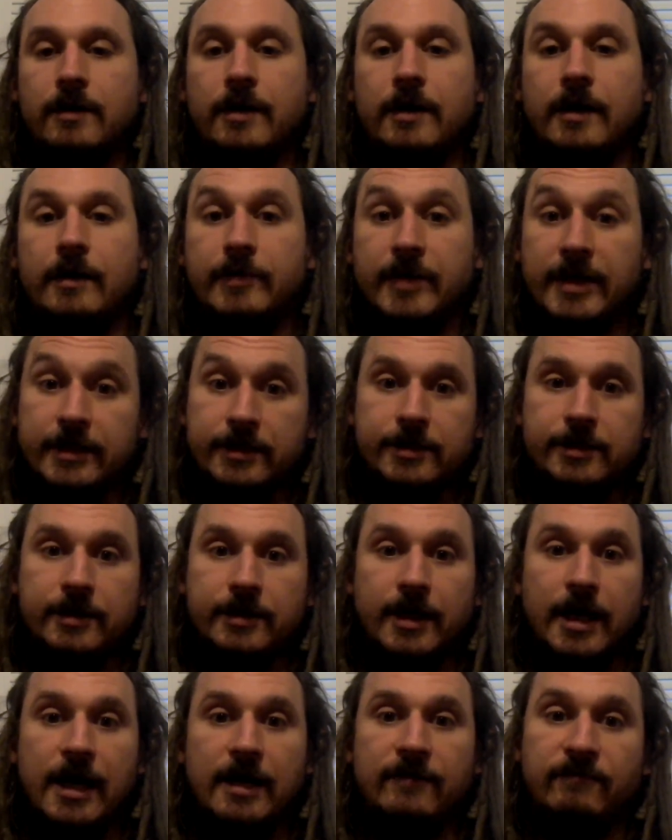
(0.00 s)

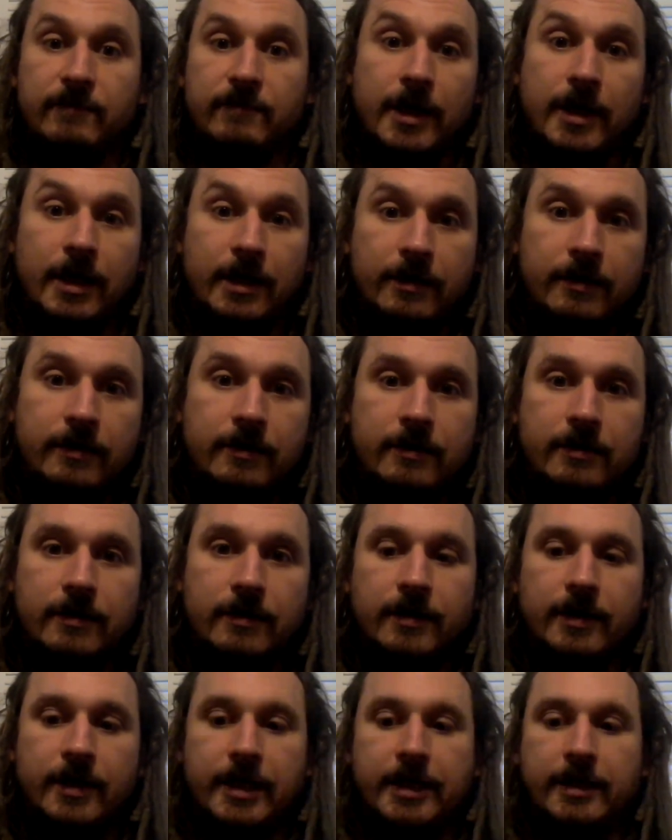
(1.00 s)
basically out of mud
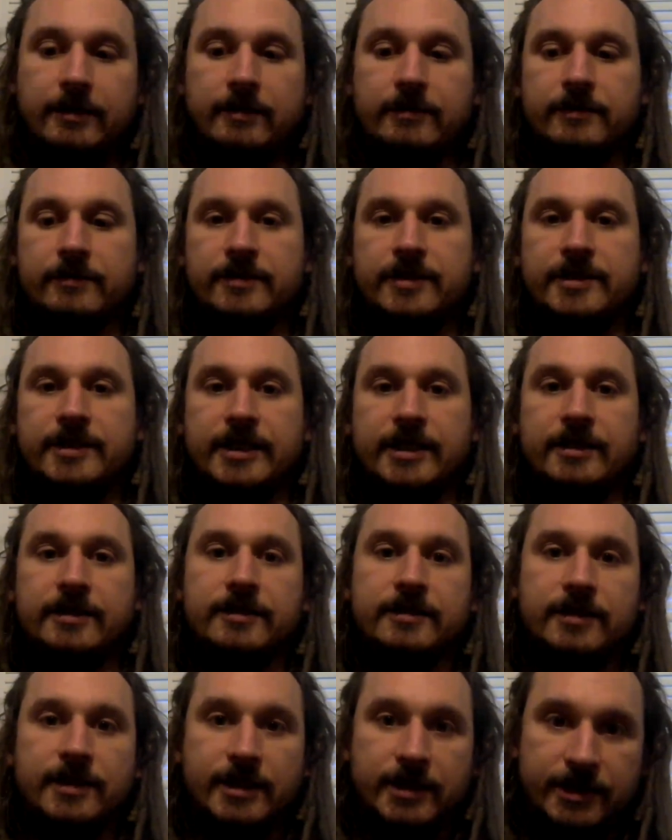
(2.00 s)
and
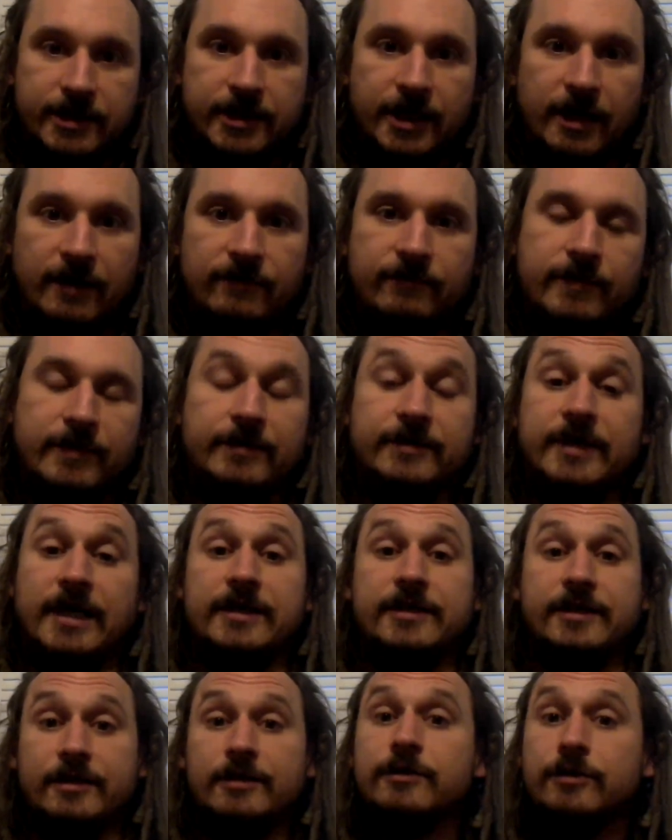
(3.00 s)
sticks and stuff. But it was
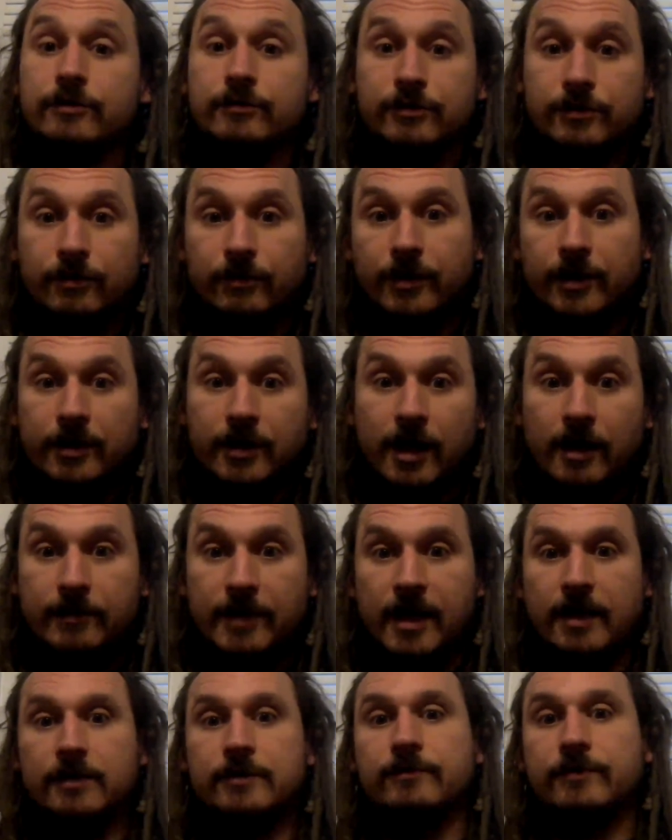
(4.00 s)
actually a 2-story cob
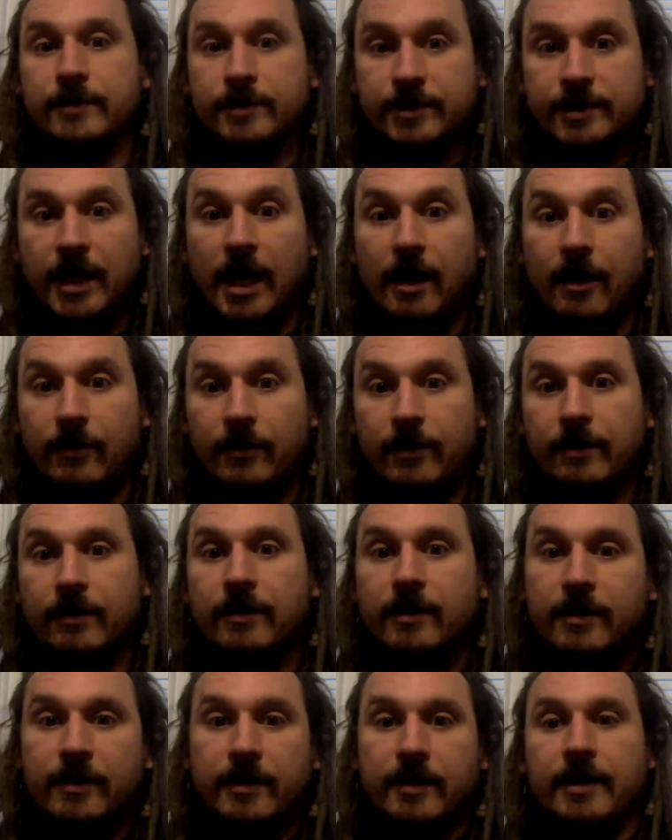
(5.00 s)
house with a shower
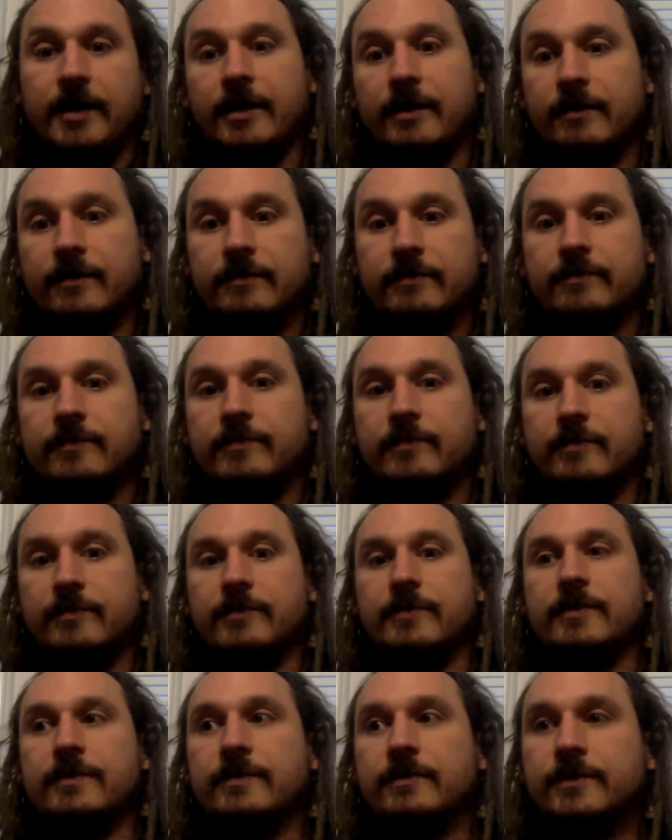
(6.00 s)
and
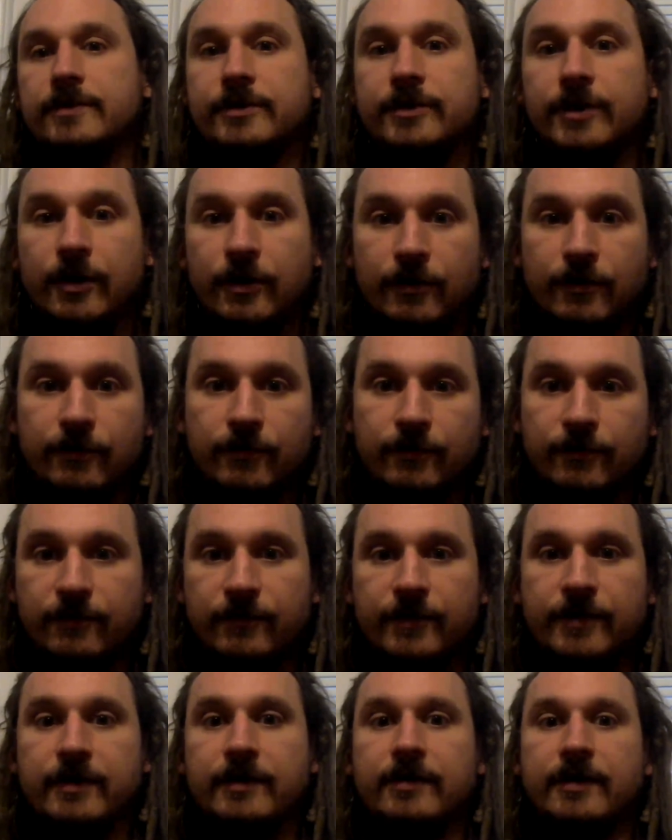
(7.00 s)

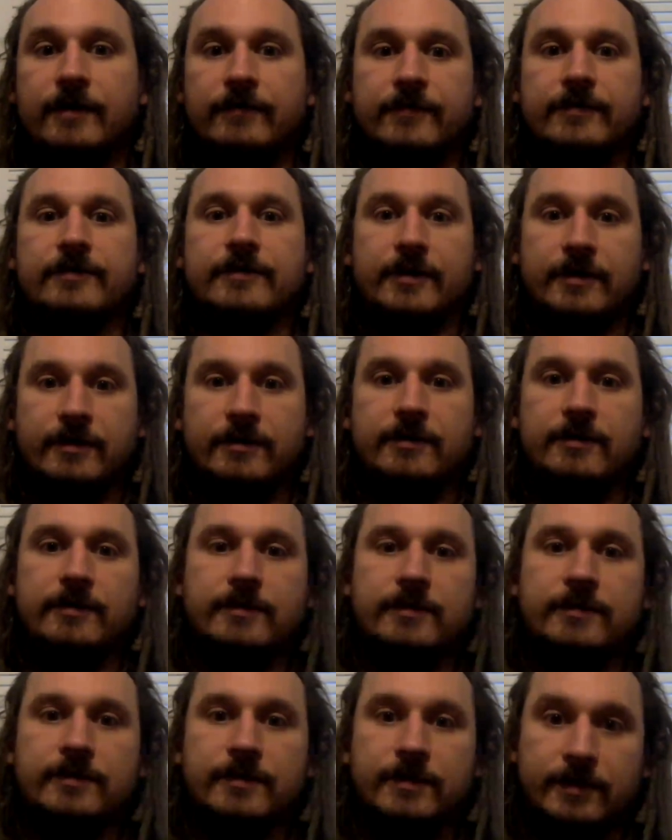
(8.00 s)
stove and everything.
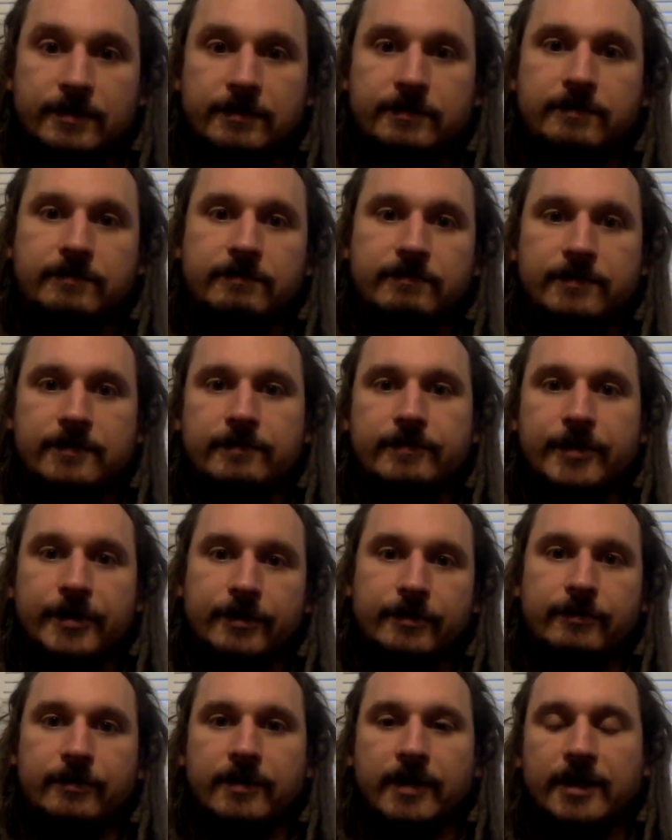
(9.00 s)
It was pretty
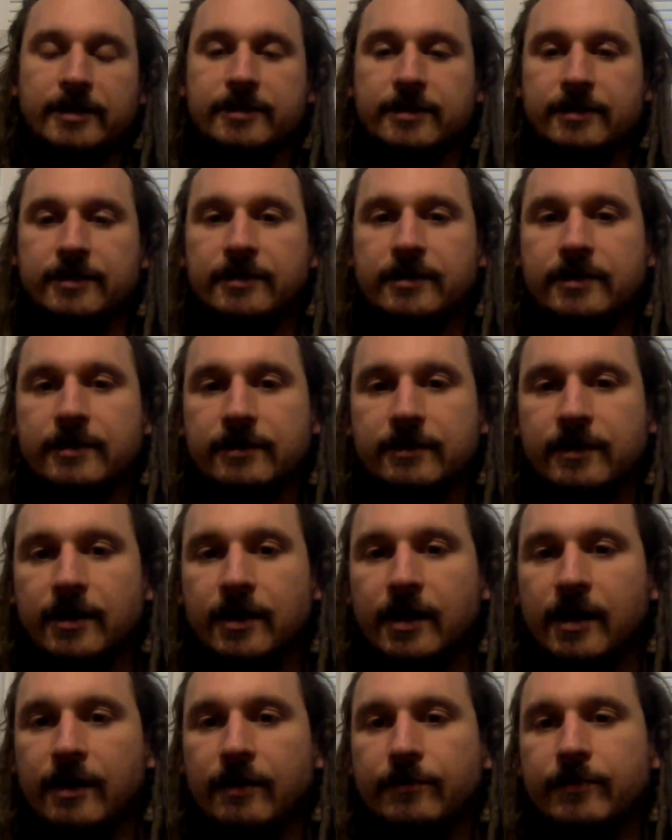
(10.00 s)
cool, actually.
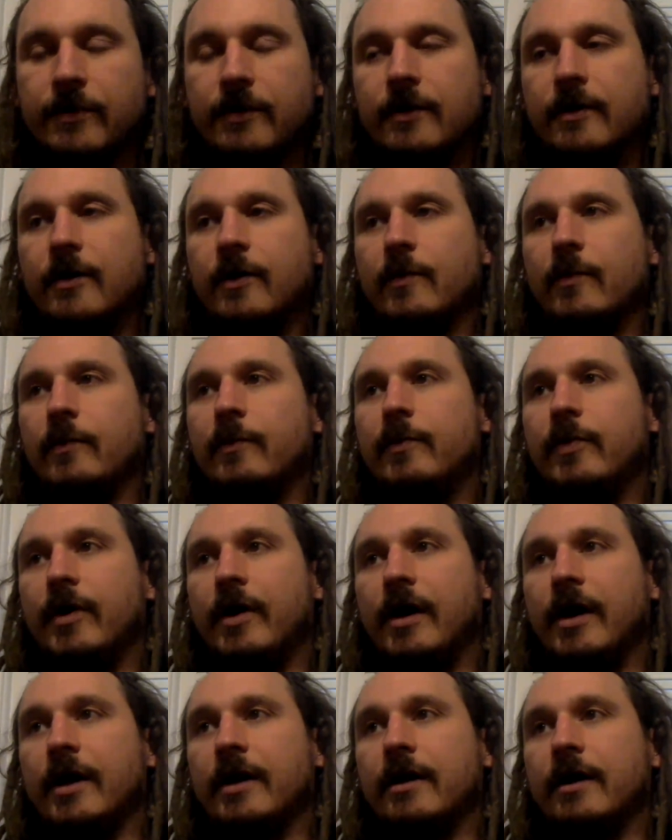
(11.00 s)

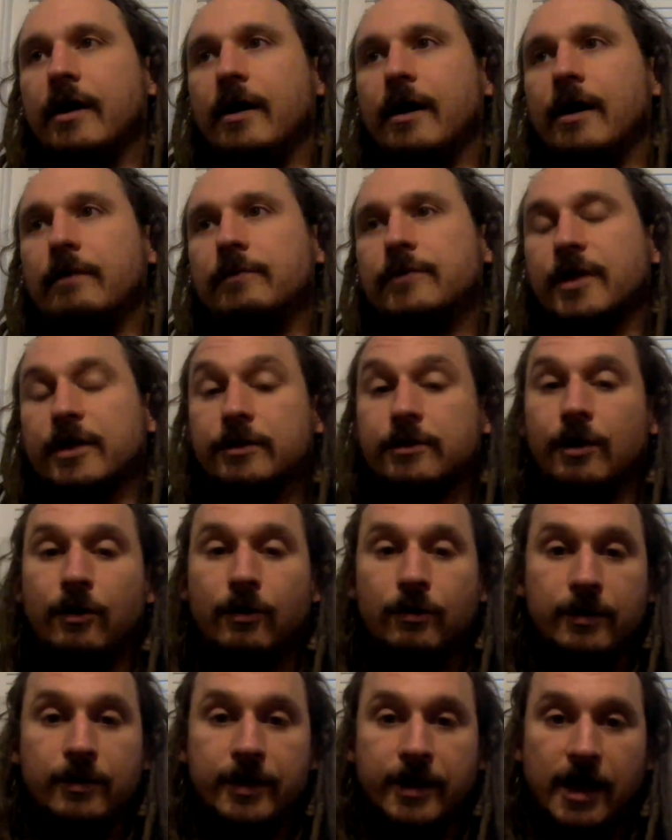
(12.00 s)
But like
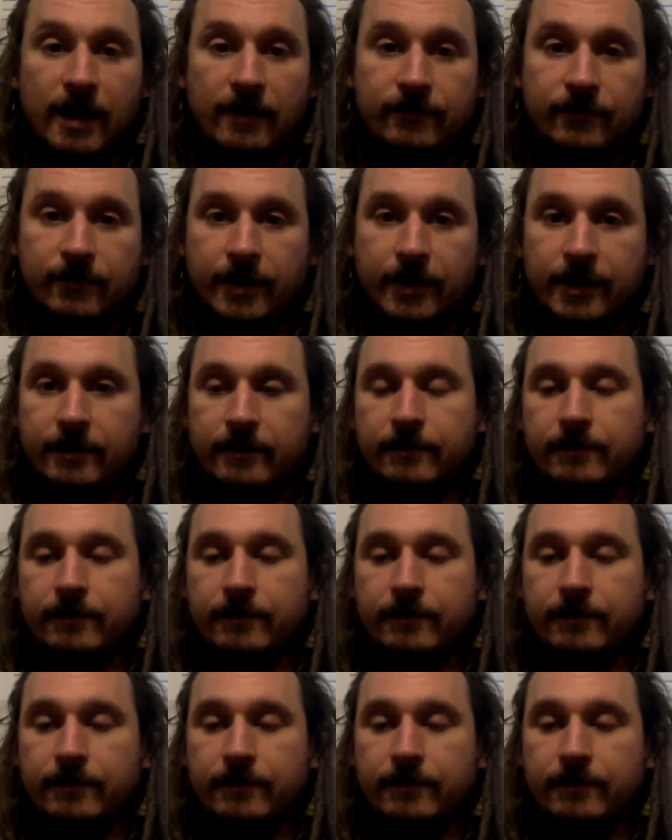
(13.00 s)
totally off grid.